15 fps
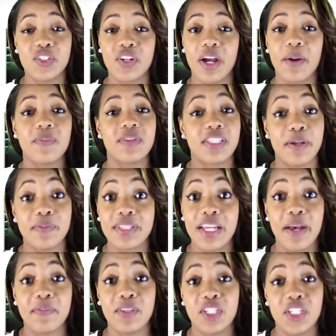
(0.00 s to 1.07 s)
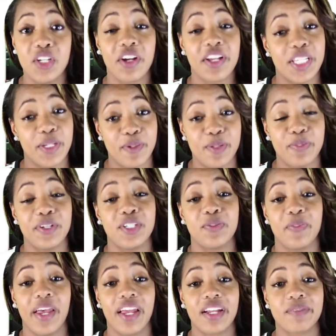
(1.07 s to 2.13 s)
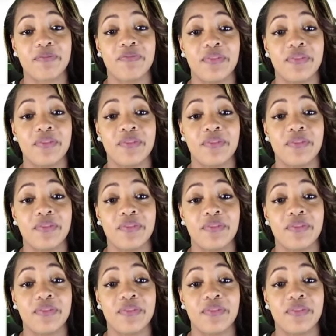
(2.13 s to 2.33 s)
to drop sometime this year because it was pushed back.